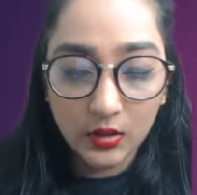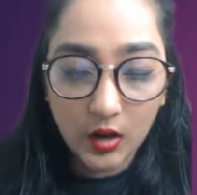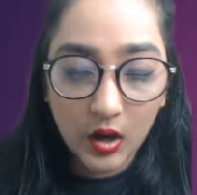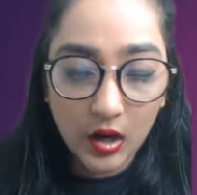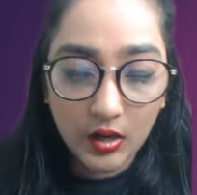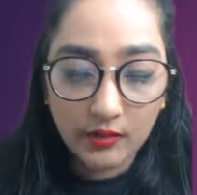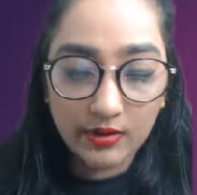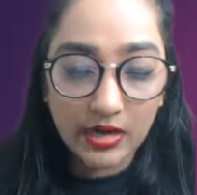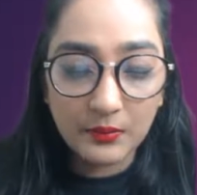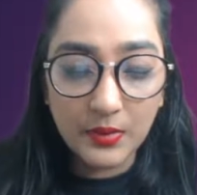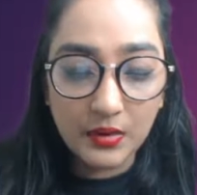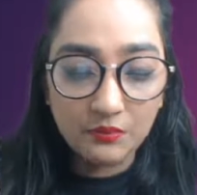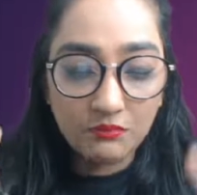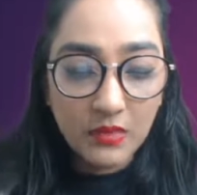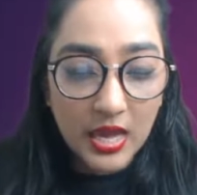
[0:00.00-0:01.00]
All right,
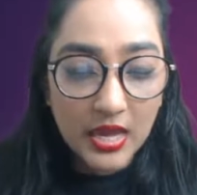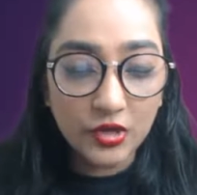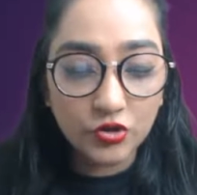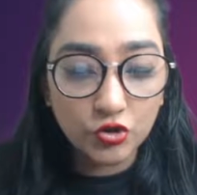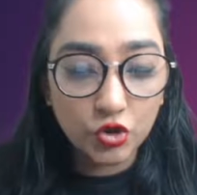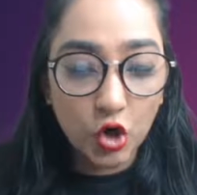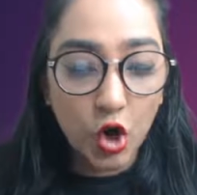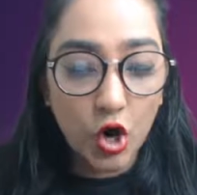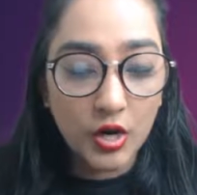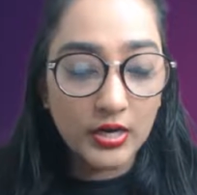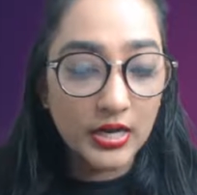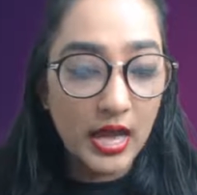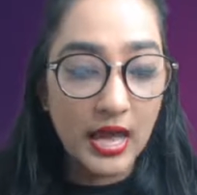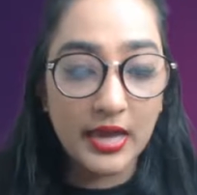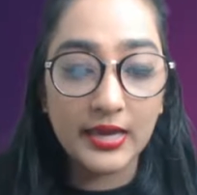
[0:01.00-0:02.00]
but make sure
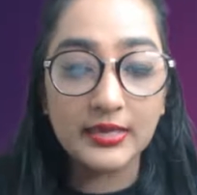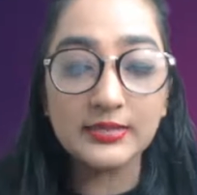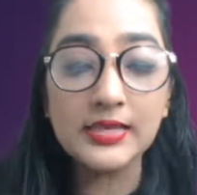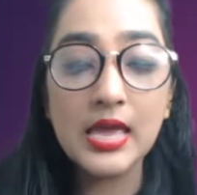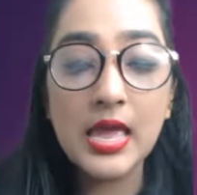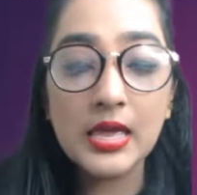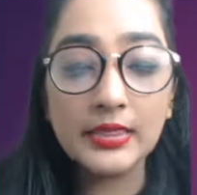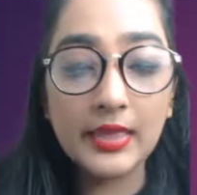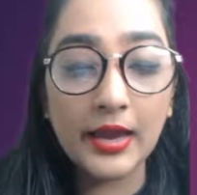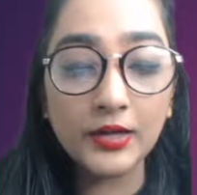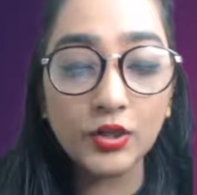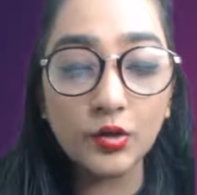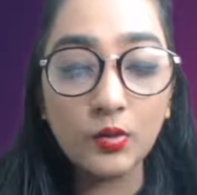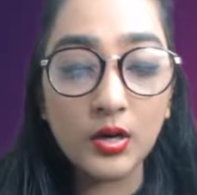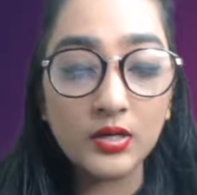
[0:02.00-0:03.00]
guys
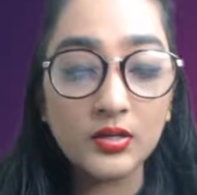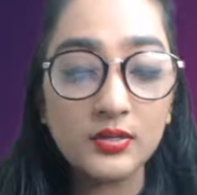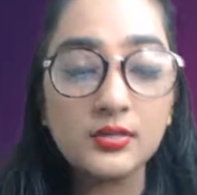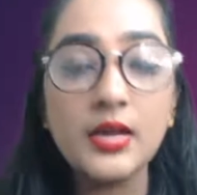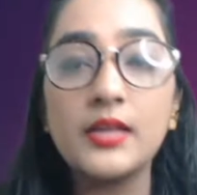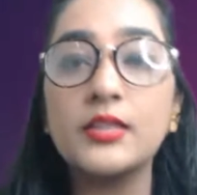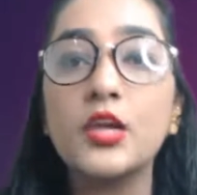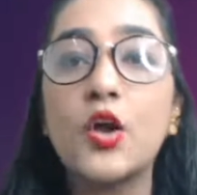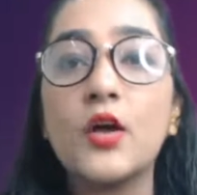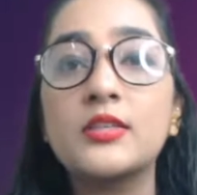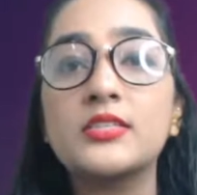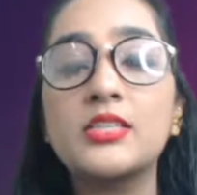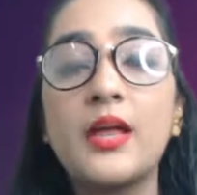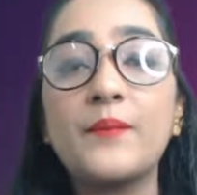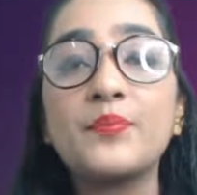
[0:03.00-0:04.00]
that you understand the
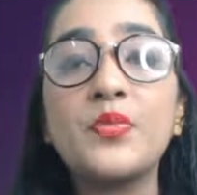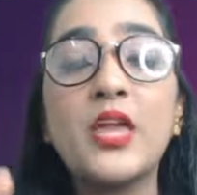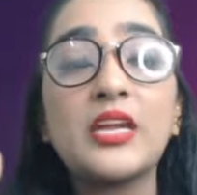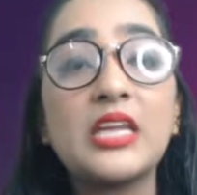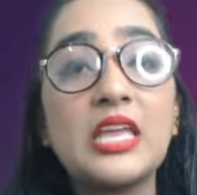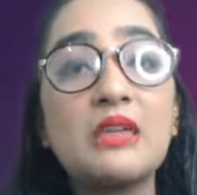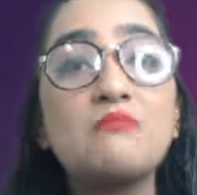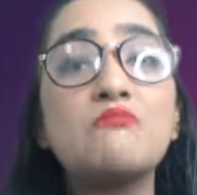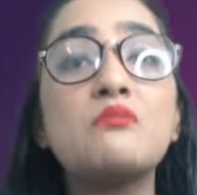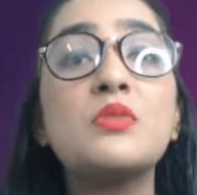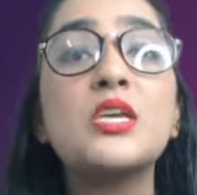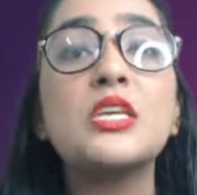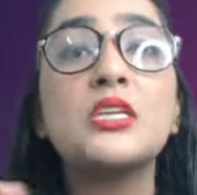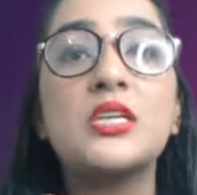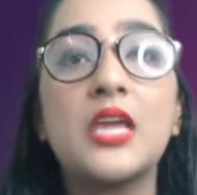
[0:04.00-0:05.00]
concept that
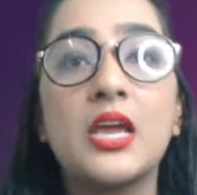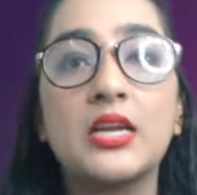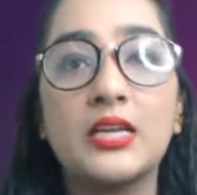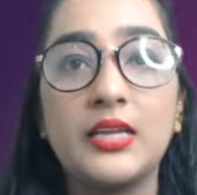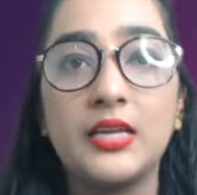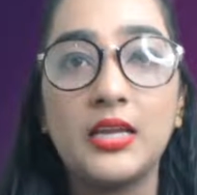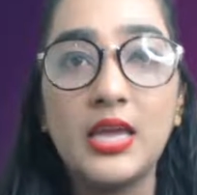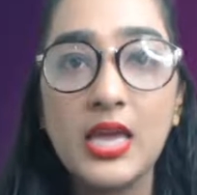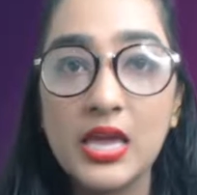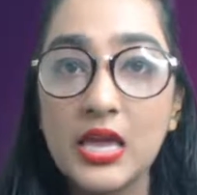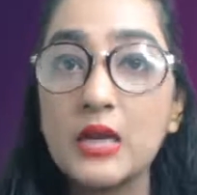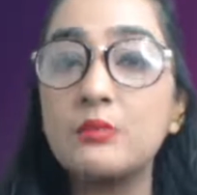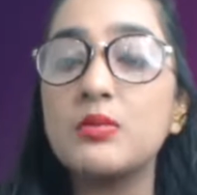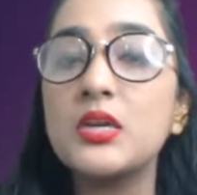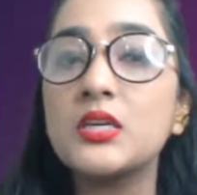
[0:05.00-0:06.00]
immediately
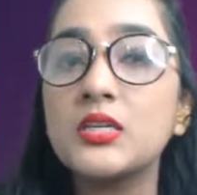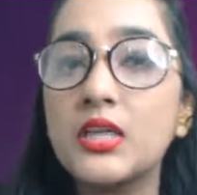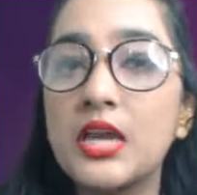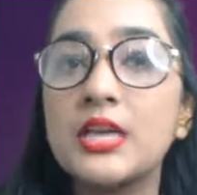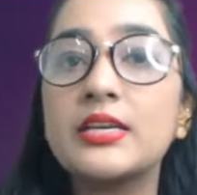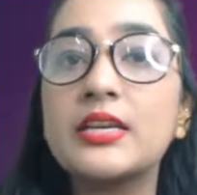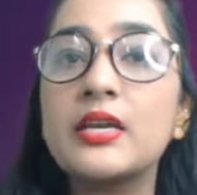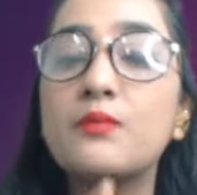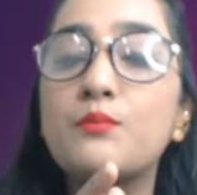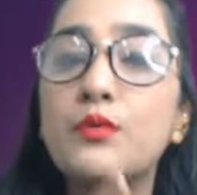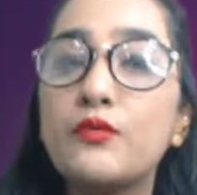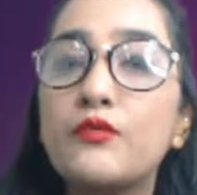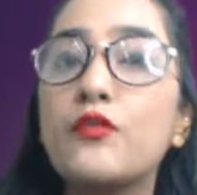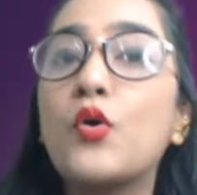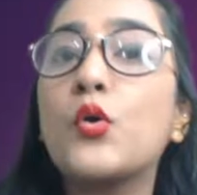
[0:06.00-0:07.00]

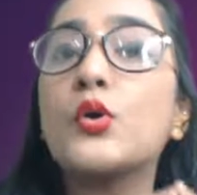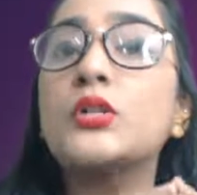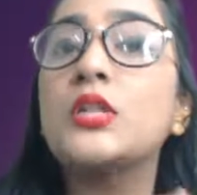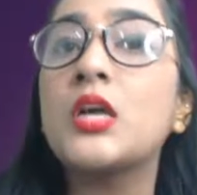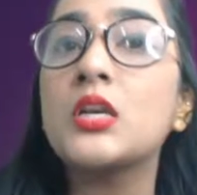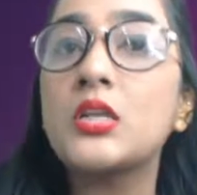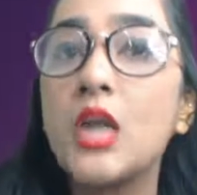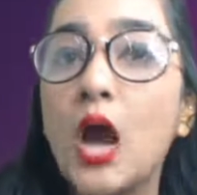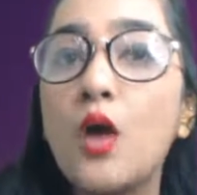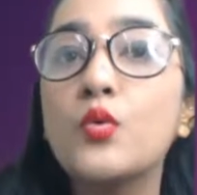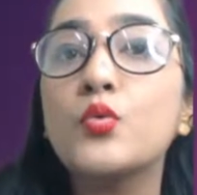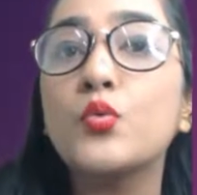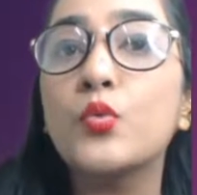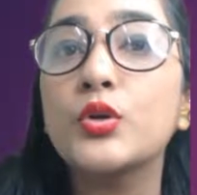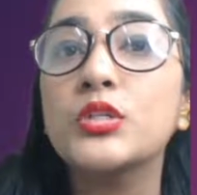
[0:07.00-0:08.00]
before the
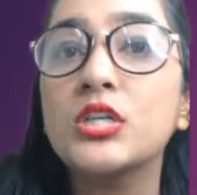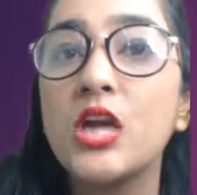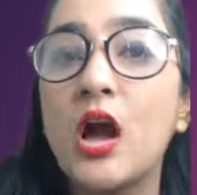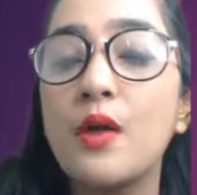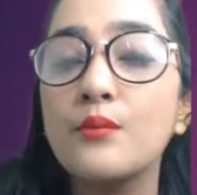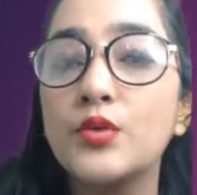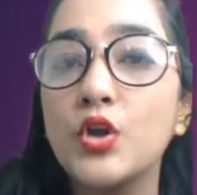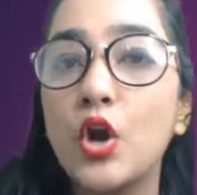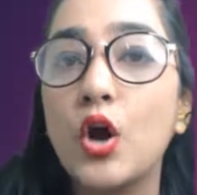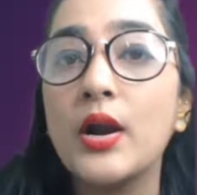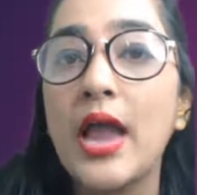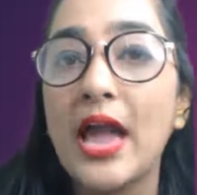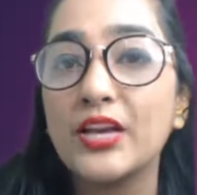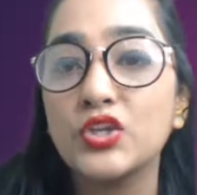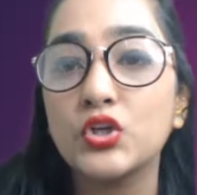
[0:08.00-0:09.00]
noun would come your
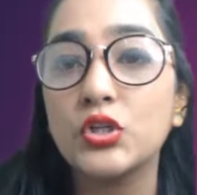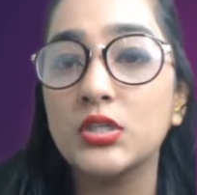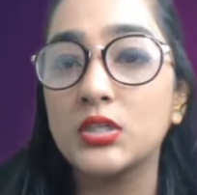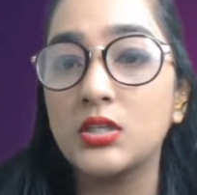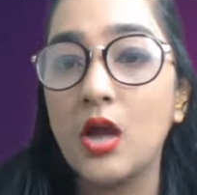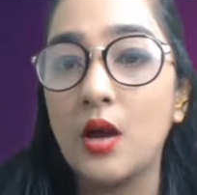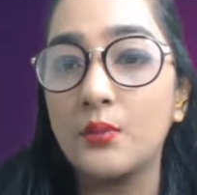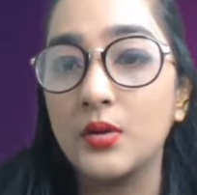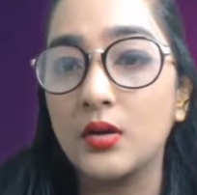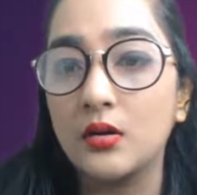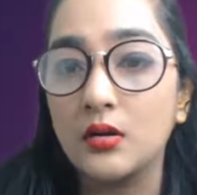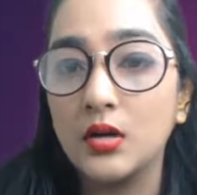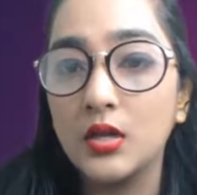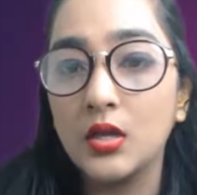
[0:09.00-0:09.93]
actual determiner.